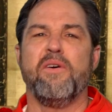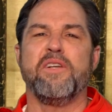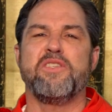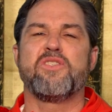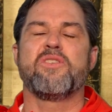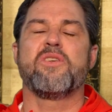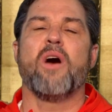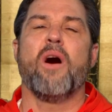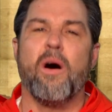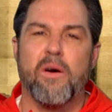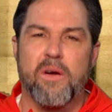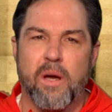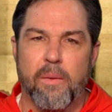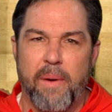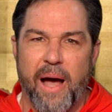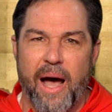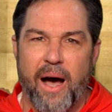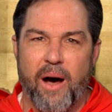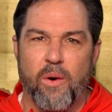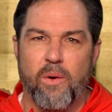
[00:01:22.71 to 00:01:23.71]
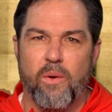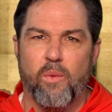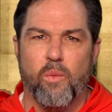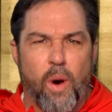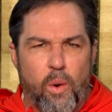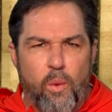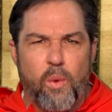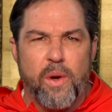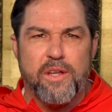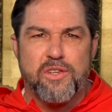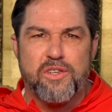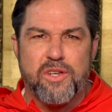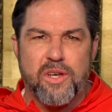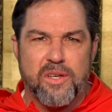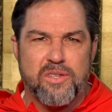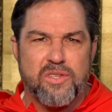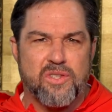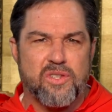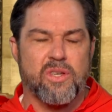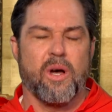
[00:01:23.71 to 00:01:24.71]
let's talk about what we
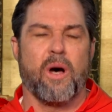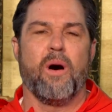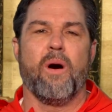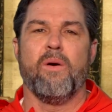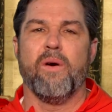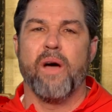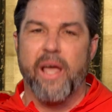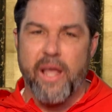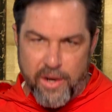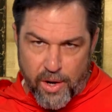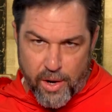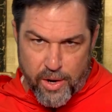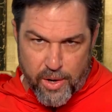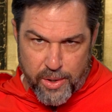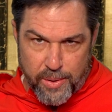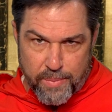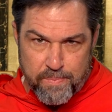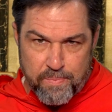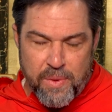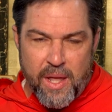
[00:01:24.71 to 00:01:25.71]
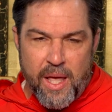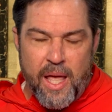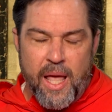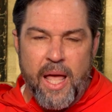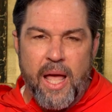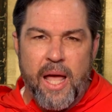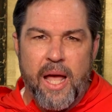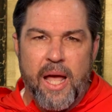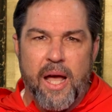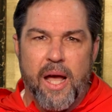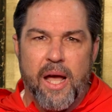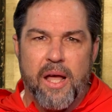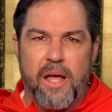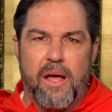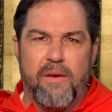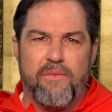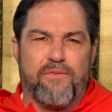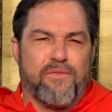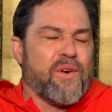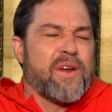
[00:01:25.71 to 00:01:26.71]
just saw and heard.
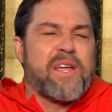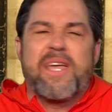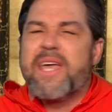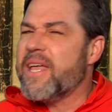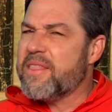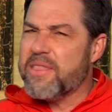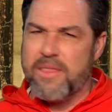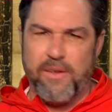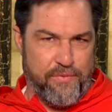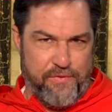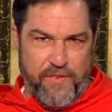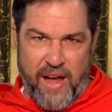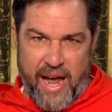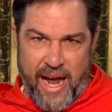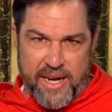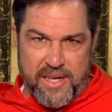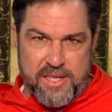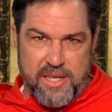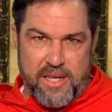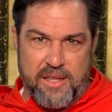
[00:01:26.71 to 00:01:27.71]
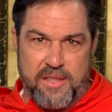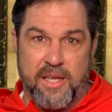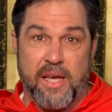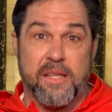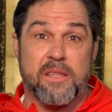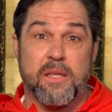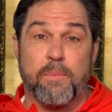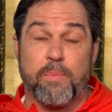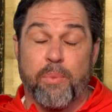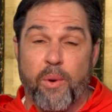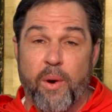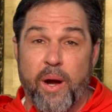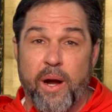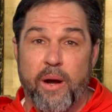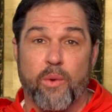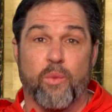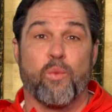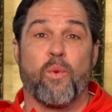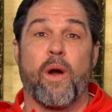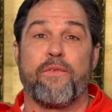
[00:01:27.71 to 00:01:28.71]
Forget the fact that the
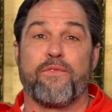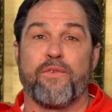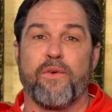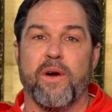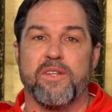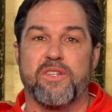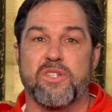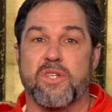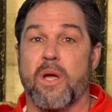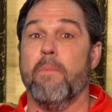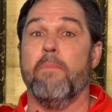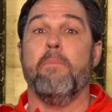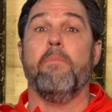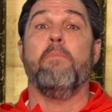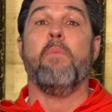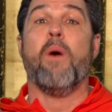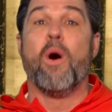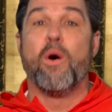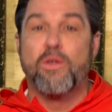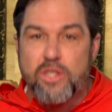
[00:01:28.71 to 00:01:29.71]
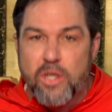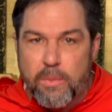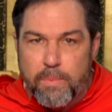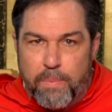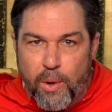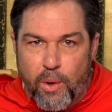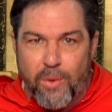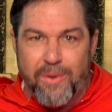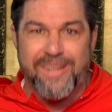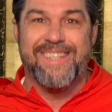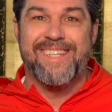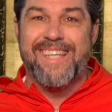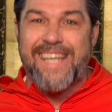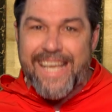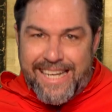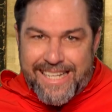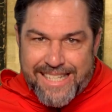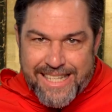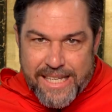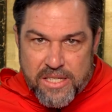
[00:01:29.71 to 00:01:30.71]
prayer referenced multiple
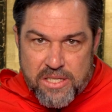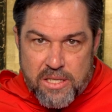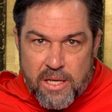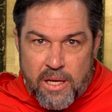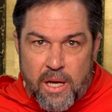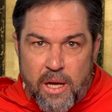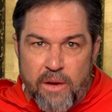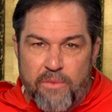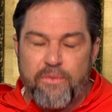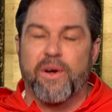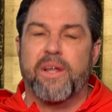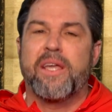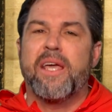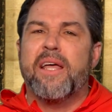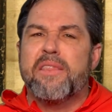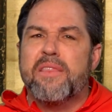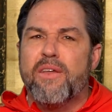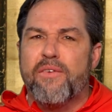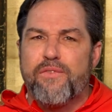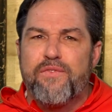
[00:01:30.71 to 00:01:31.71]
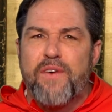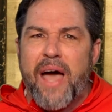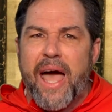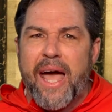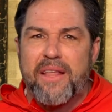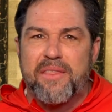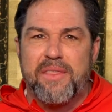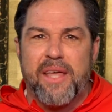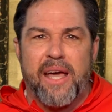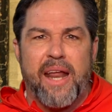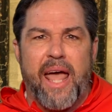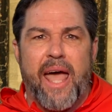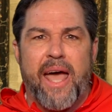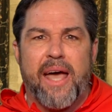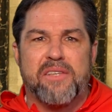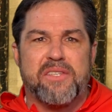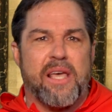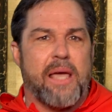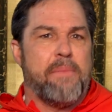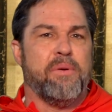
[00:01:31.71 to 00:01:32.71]
deities. Forget the fact that
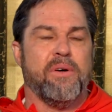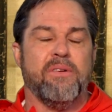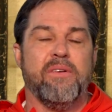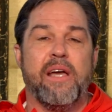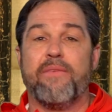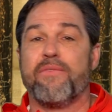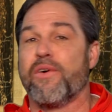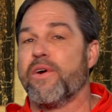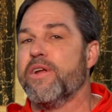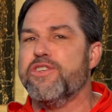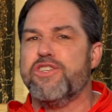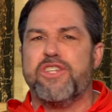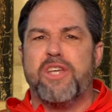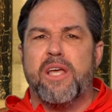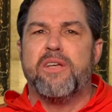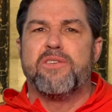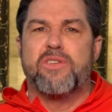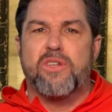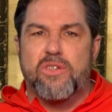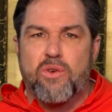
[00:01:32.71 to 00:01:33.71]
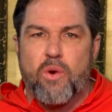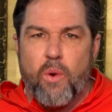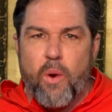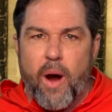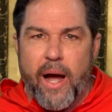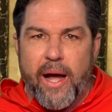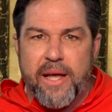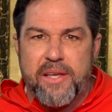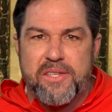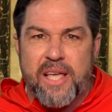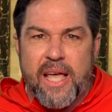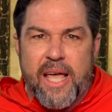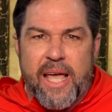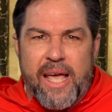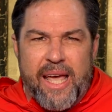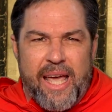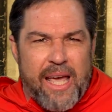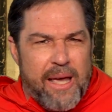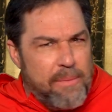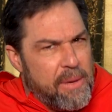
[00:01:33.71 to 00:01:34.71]
as a believer in Jesus Christ,
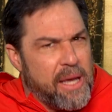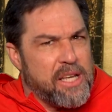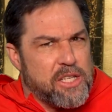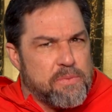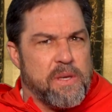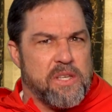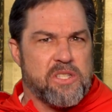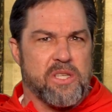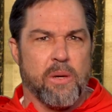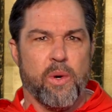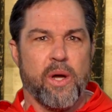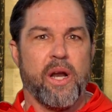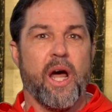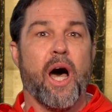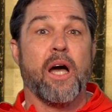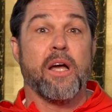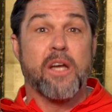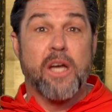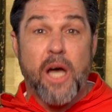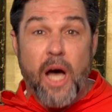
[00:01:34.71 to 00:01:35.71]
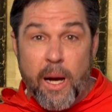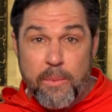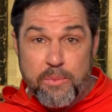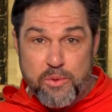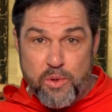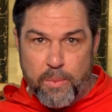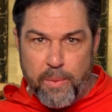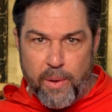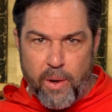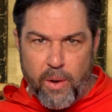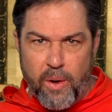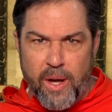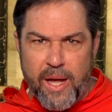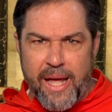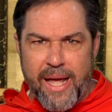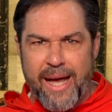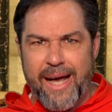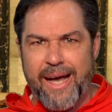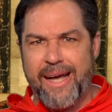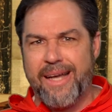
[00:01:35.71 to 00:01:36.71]
it makes me somewhat uncomfortable
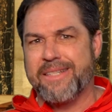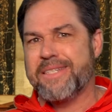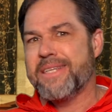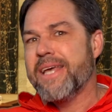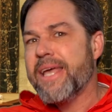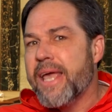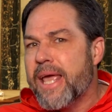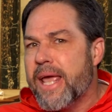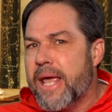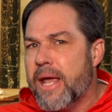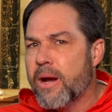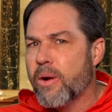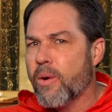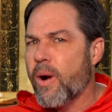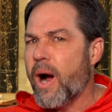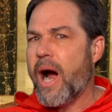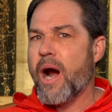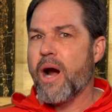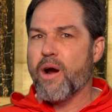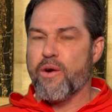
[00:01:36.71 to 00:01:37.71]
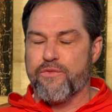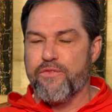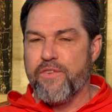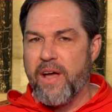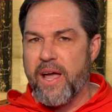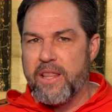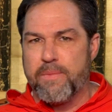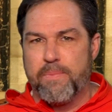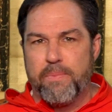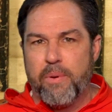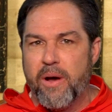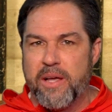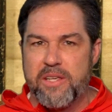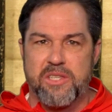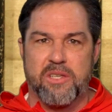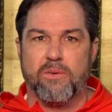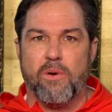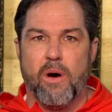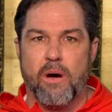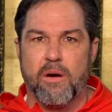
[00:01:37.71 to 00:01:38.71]
uh, to hear our faith
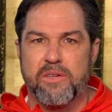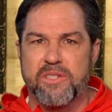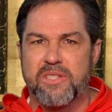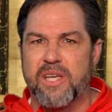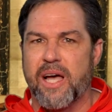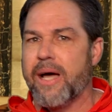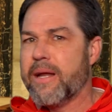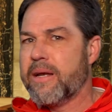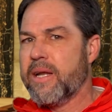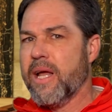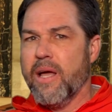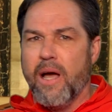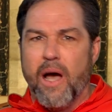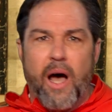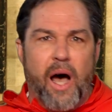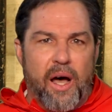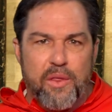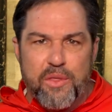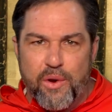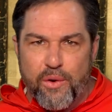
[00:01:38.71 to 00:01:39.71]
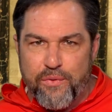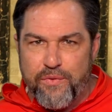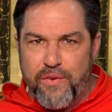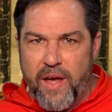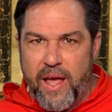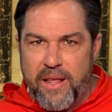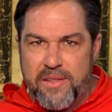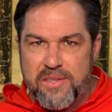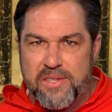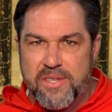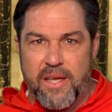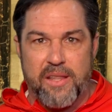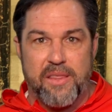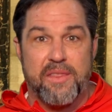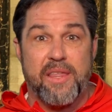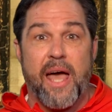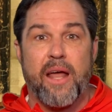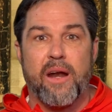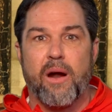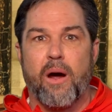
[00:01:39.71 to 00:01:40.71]
placed alongside other faiths uh,
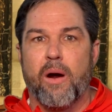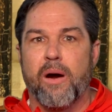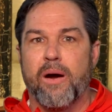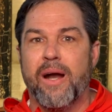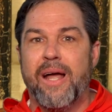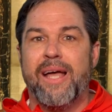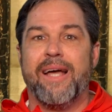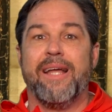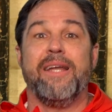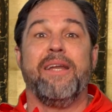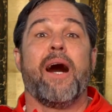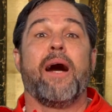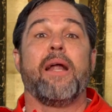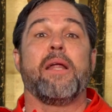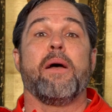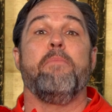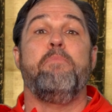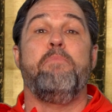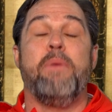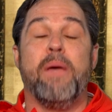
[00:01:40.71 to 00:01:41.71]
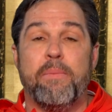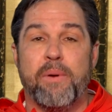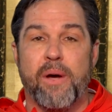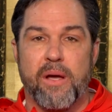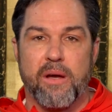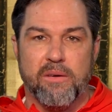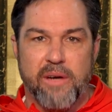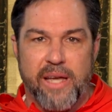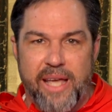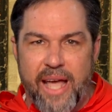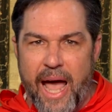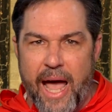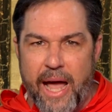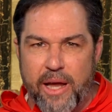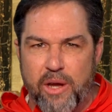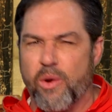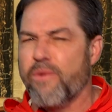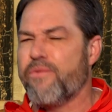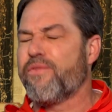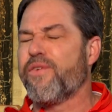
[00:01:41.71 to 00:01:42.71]
that are not biblically
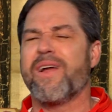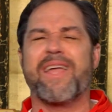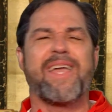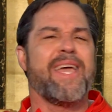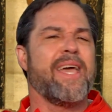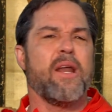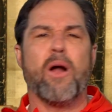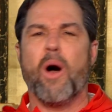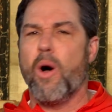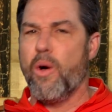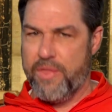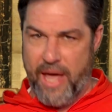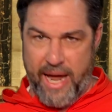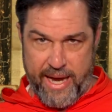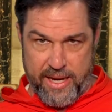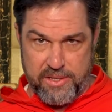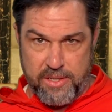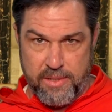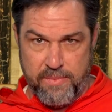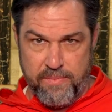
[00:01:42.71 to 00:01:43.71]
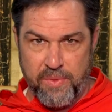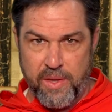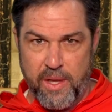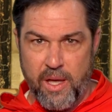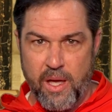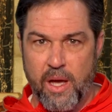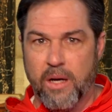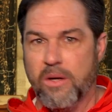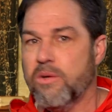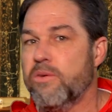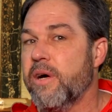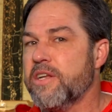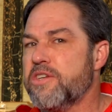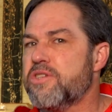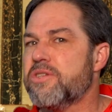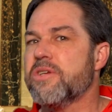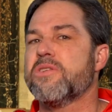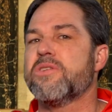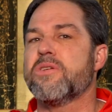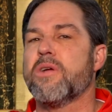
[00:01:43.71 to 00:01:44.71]
accurate. Forget all that. Let's
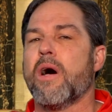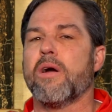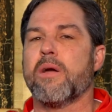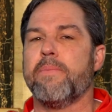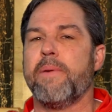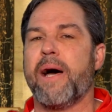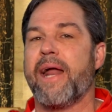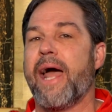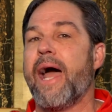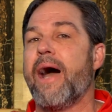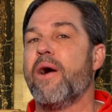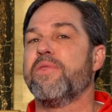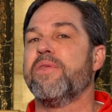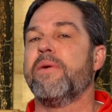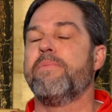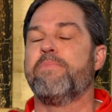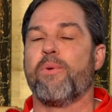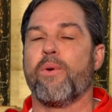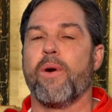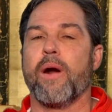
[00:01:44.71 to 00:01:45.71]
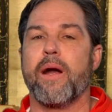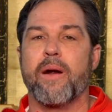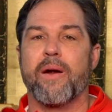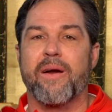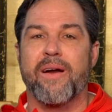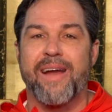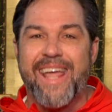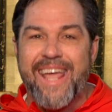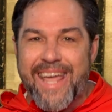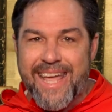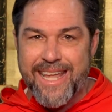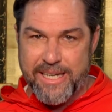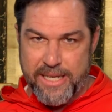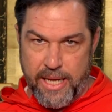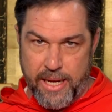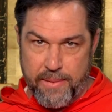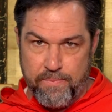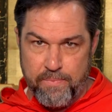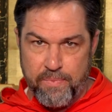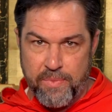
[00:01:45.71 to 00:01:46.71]
just talk about how the prayer
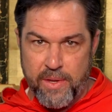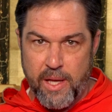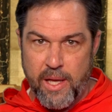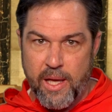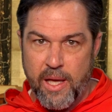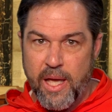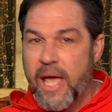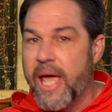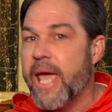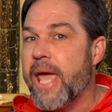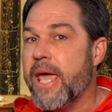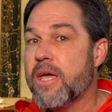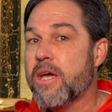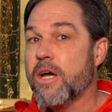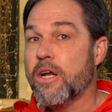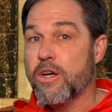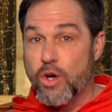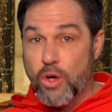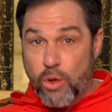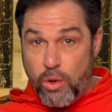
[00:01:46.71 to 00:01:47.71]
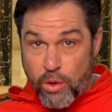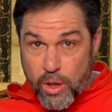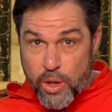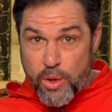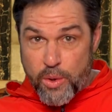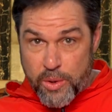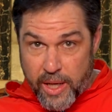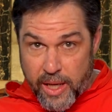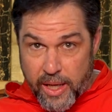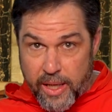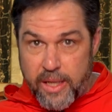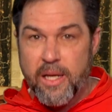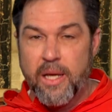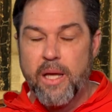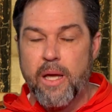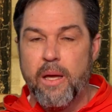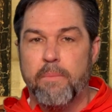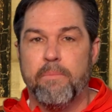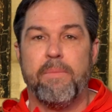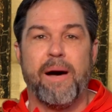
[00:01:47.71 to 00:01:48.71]
ended. He concluded
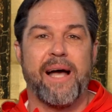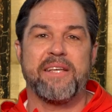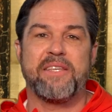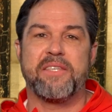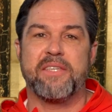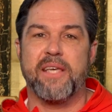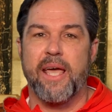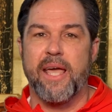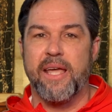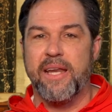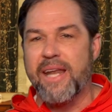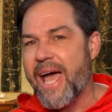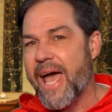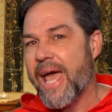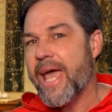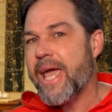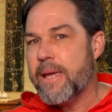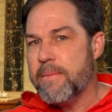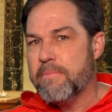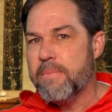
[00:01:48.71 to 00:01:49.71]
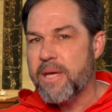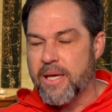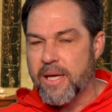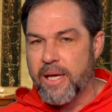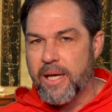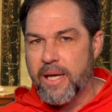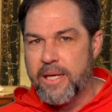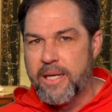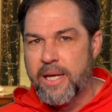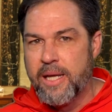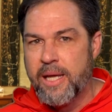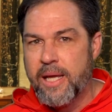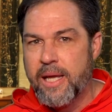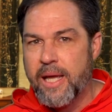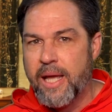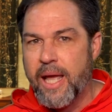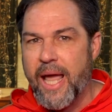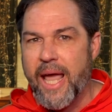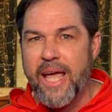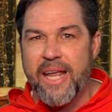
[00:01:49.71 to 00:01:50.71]
by saying, Amen
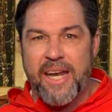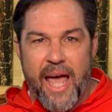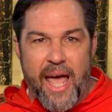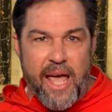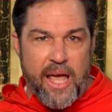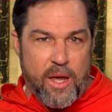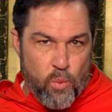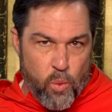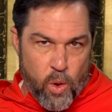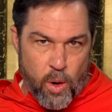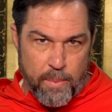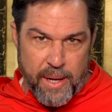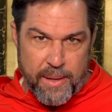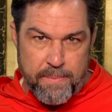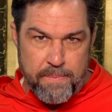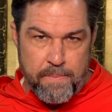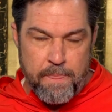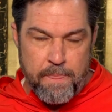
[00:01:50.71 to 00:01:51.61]
and a woman.